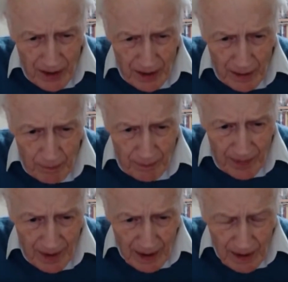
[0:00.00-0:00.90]

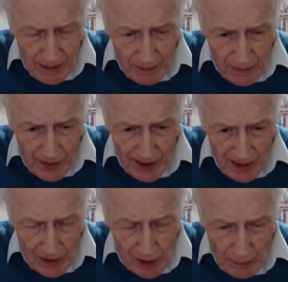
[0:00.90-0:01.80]
that
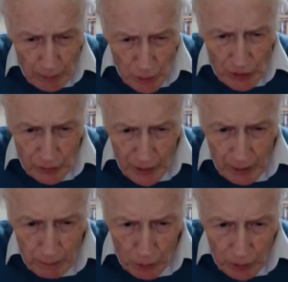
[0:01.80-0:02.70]
unlike most of
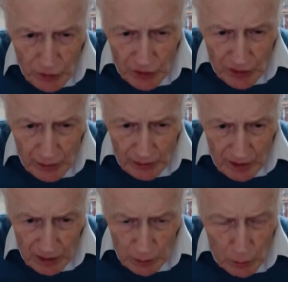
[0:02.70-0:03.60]
the boys
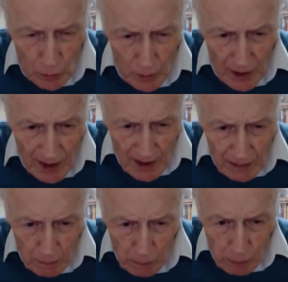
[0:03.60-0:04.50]
who
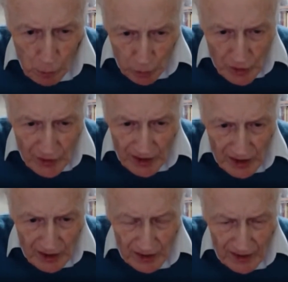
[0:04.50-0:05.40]
boarded,
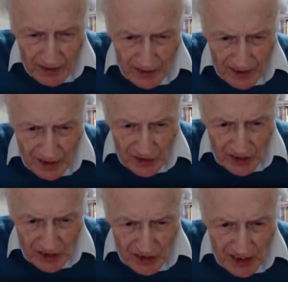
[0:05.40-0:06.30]
that is,
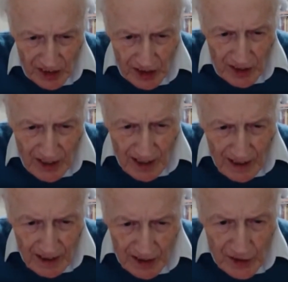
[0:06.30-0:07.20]
they stayed
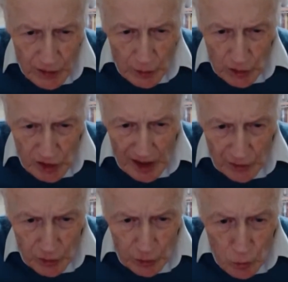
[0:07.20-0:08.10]
continuously
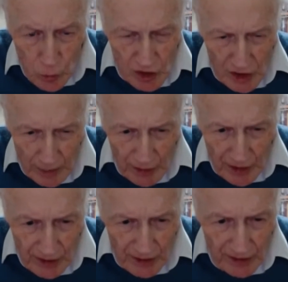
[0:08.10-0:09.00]
at the school, slept
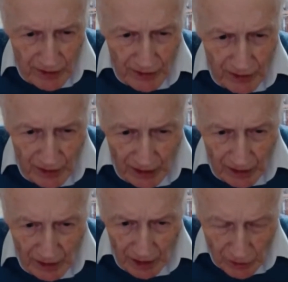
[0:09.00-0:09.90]
there,
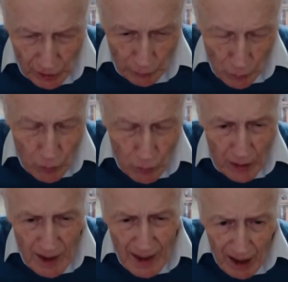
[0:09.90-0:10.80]
and so forth.
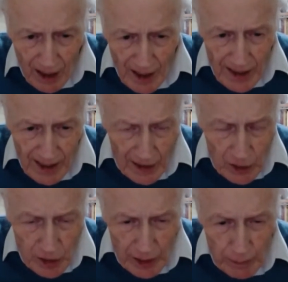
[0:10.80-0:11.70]
I
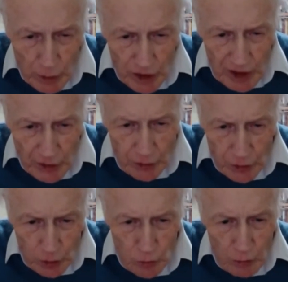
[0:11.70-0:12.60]
actually commuted into
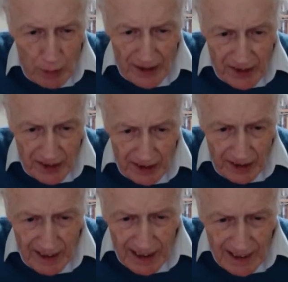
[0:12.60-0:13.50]
the school by
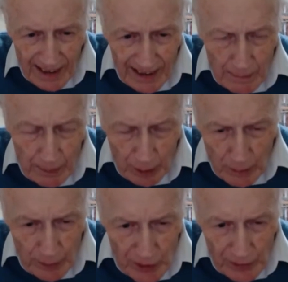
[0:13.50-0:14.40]
day and came back
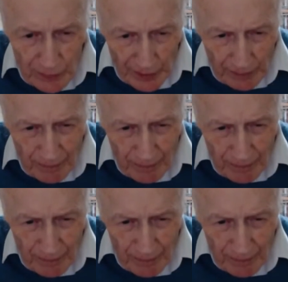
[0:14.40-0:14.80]
home in the evening.